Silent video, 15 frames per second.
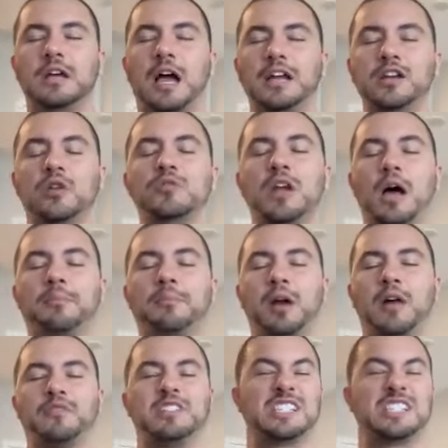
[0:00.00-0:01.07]
I know
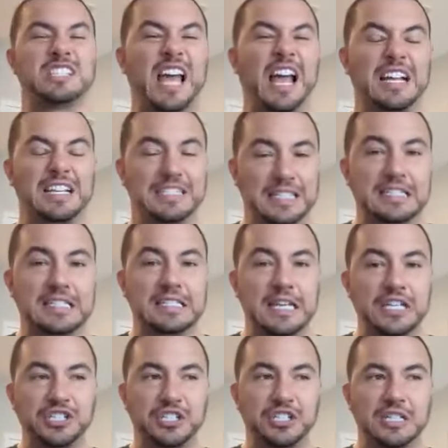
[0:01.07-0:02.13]
nonprofit is a tax
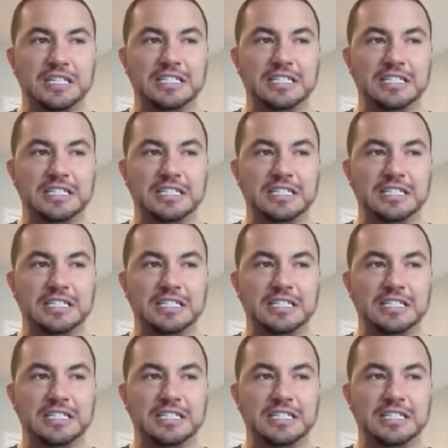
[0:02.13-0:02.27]
designation.